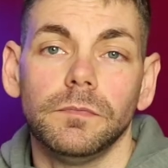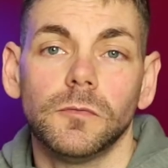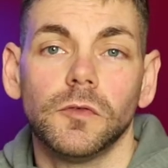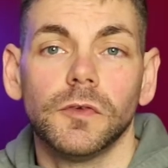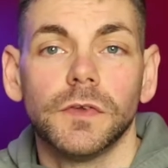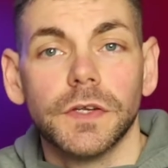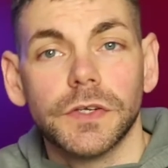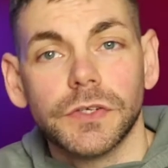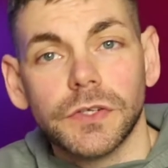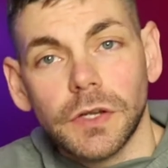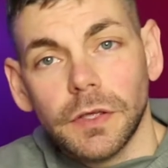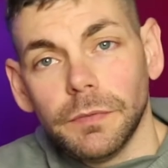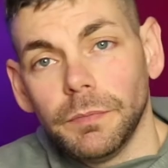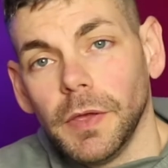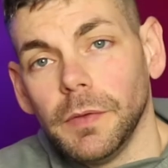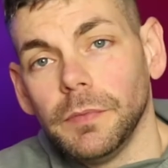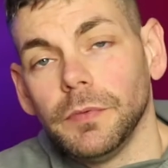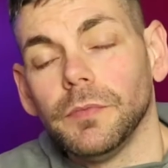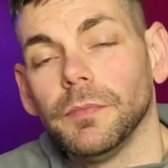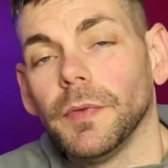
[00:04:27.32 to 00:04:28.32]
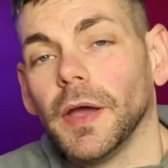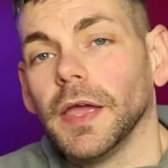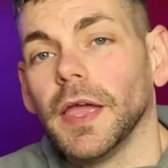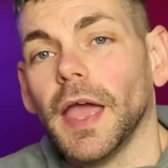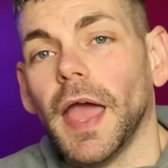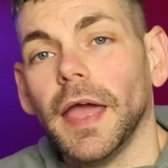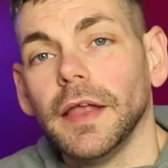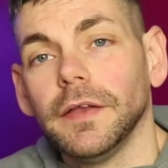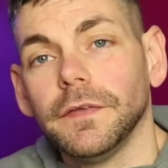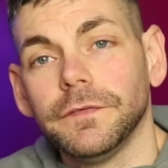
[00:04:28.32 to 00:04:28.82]
Traditionally people
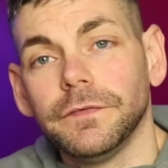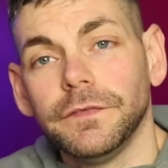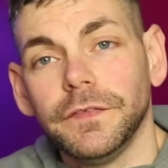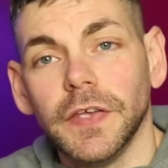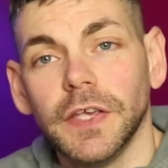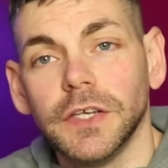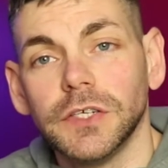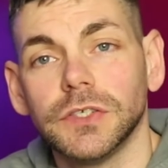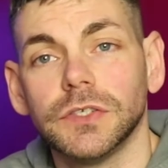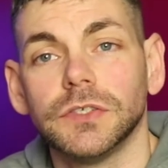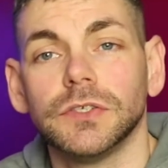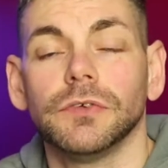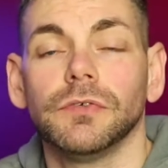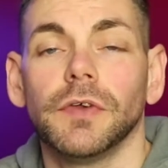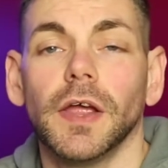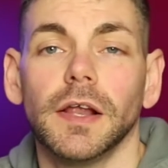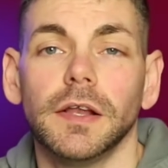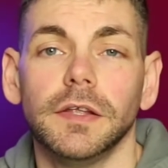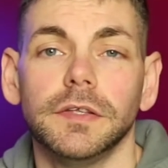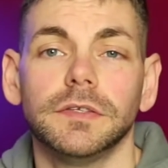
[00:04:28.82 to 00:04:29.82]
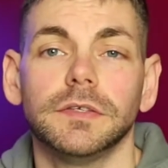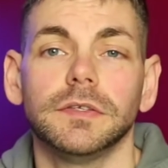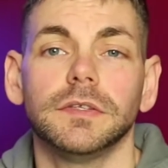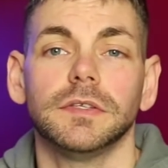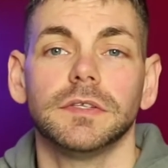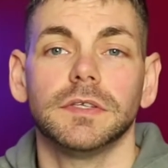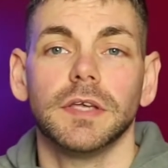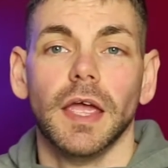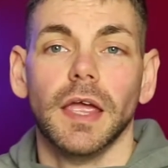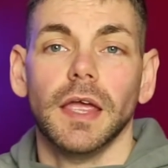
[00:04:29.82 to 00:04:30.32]
may add fish directly to
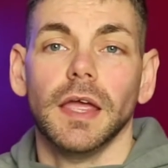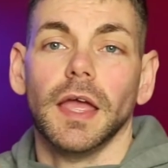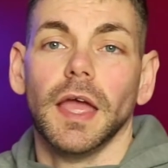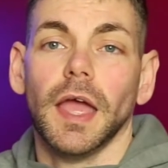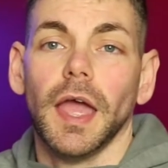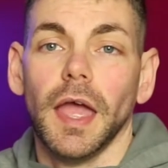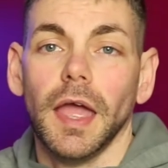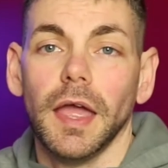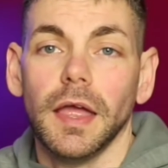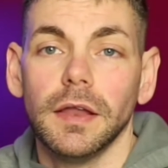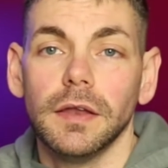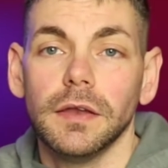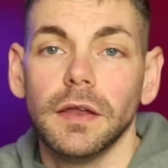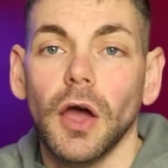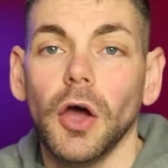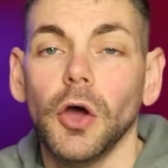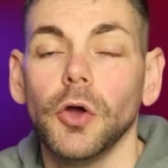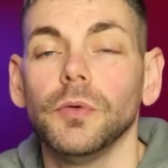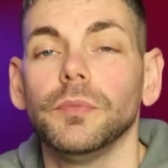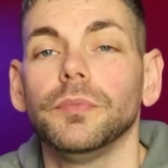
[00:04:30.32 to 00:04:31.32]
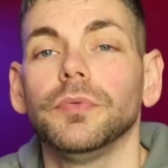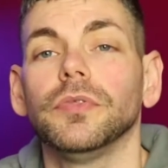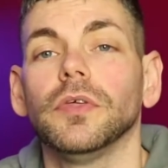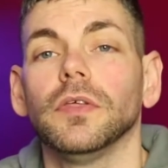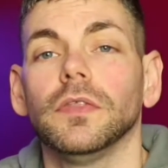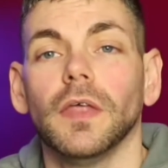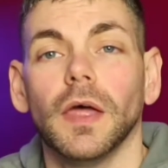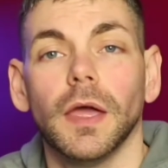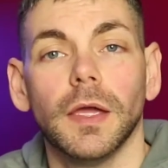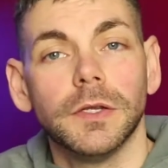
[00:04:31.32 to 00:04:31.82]
the tank and hope
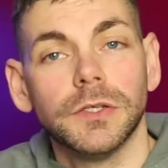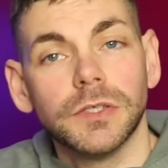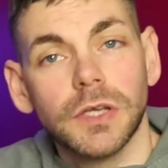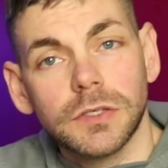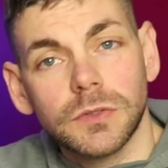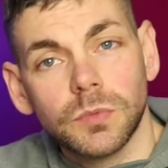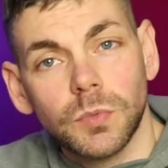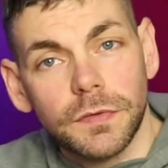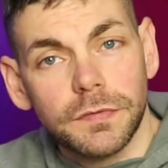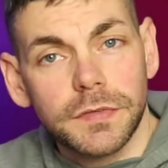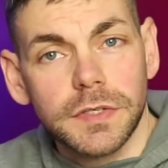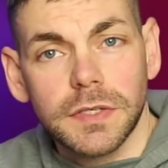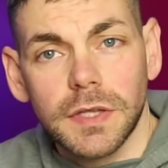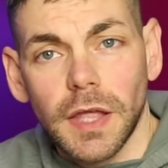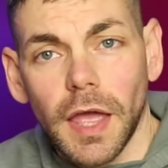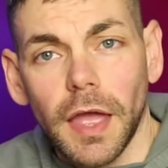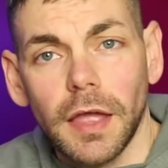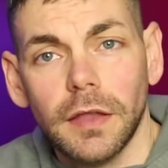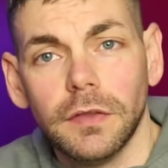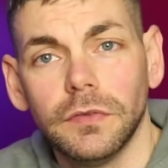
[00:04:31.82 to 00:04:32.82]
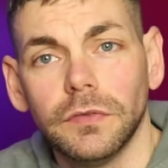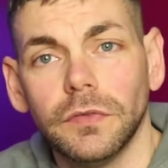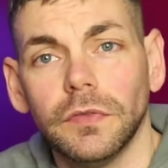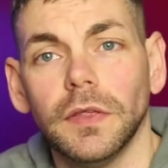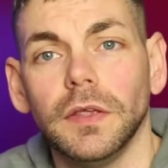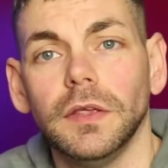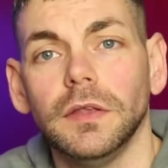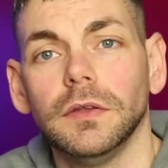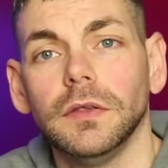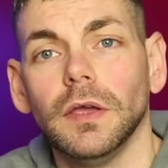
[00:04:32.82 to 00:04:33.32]
that they just withstand
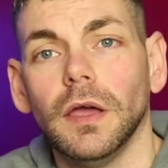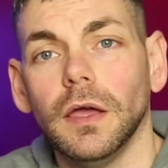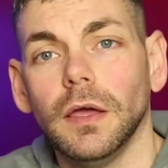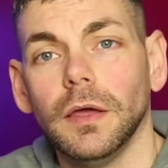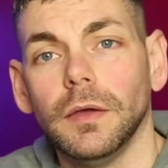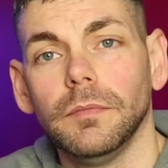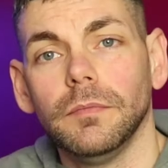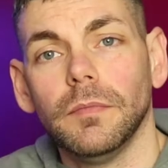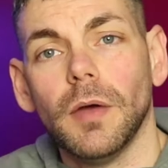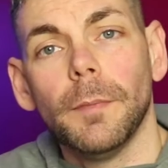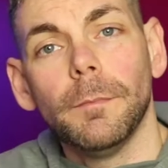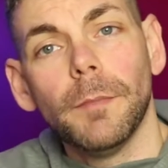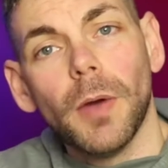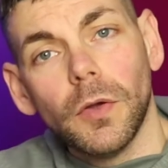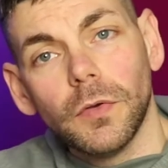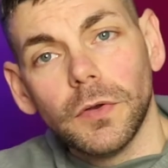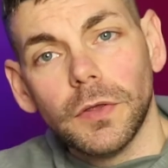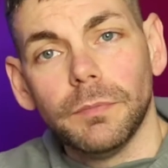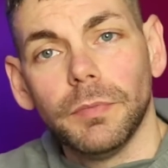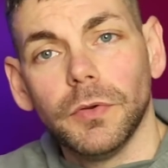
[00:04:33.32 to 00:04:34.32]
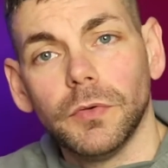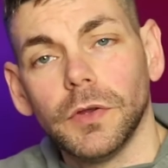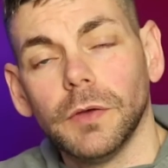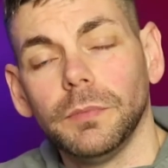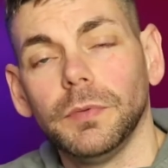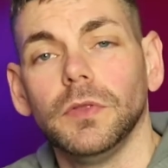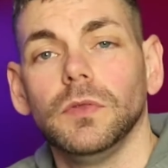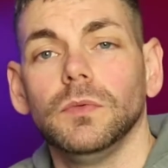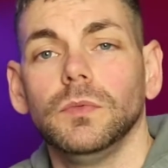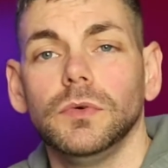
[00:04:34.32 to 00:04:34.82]
the ammonia
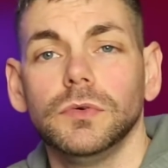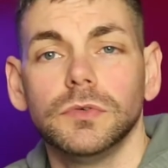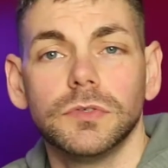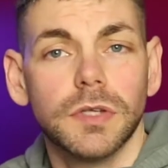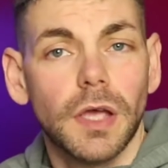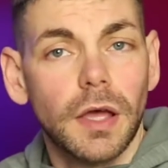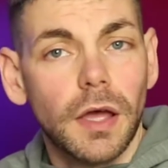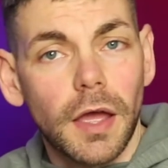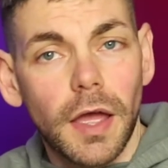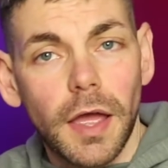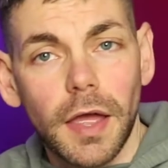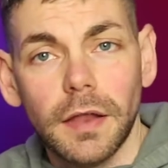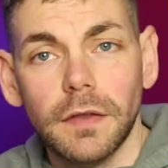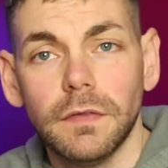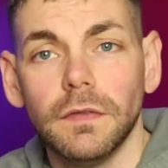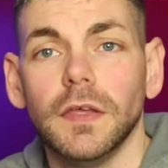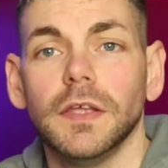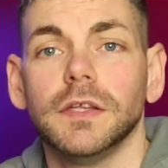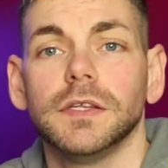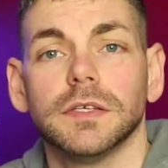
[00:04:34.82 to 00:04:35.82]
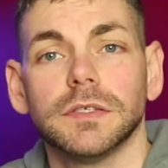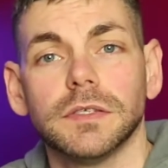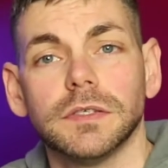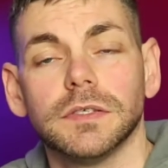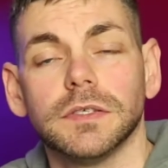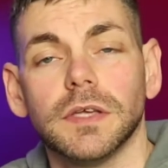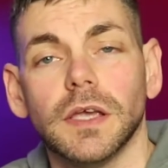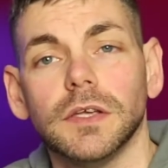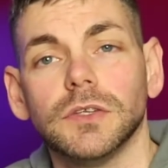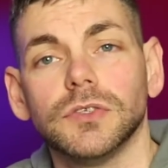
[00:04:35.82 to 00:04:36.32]
build-up in the water and that it
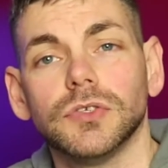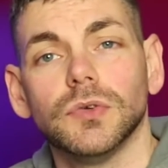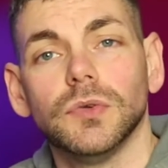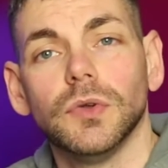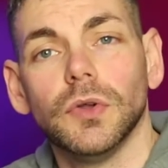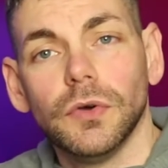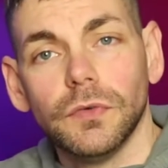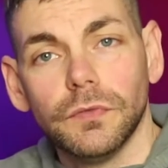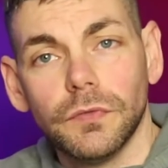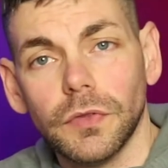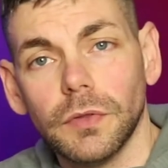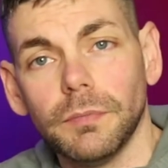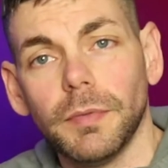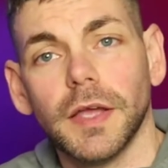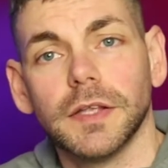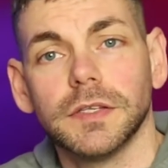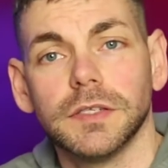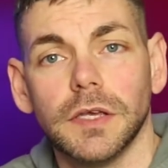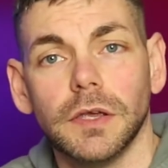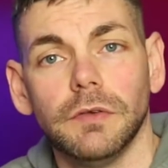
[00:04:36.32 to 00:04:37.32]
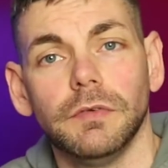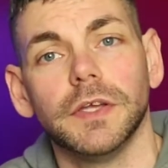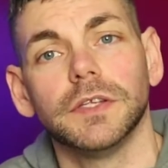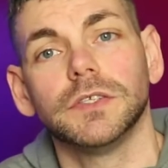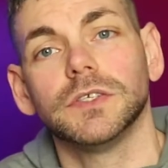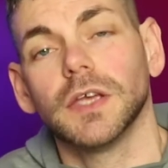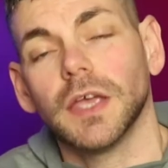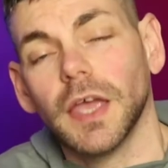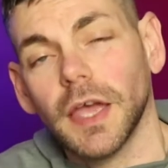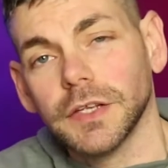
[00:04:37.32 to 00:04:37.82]
doesn't take too long for the
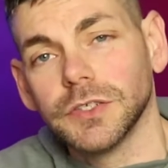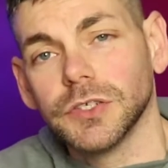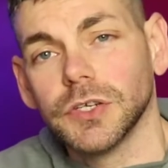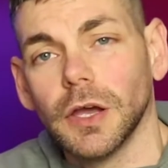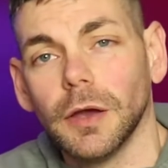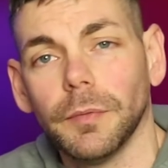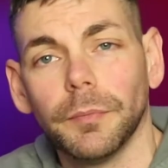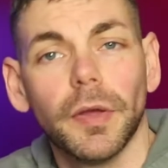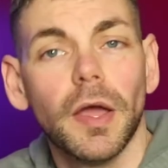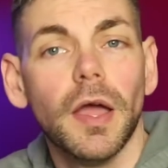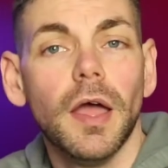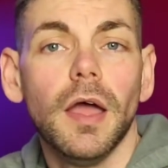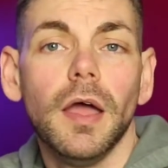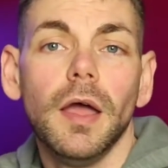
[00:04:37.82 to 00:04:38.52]
bacteria to catch up.